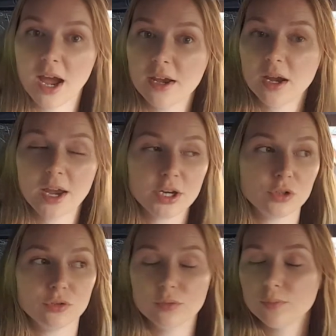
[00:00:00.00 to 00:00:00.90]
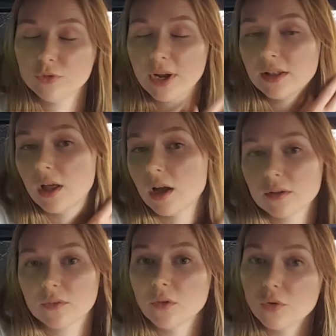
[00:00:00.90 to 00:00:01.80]
I could do
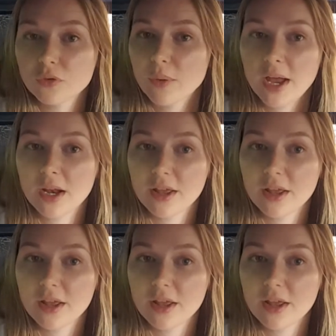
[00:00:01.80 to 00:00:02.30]
dreadlocks, no sweat.